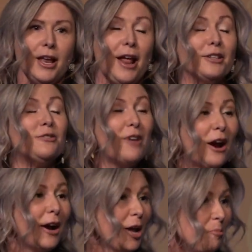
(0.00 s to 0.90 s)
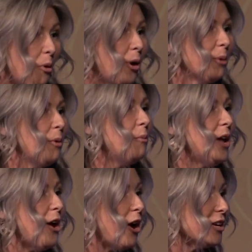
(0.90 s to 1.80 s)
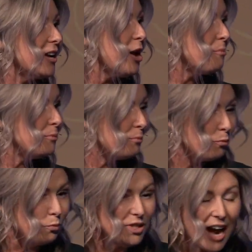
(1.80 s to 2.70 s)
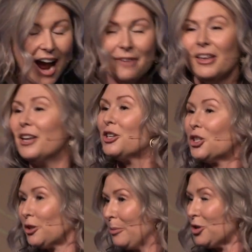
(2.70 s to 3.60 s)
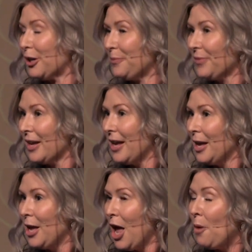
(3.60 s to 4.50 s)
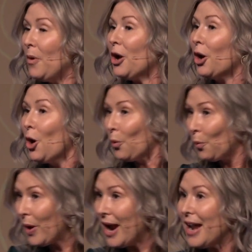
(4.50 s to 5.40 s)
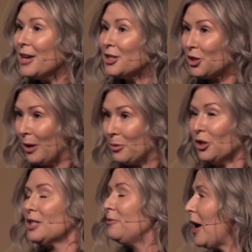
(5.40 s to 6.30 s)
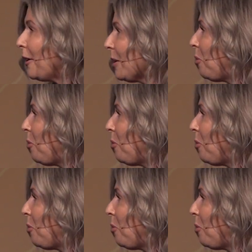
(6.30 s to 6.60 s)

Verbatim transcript: Now, it's very important when we are diving into Scripture and we are reading Scripture, it's very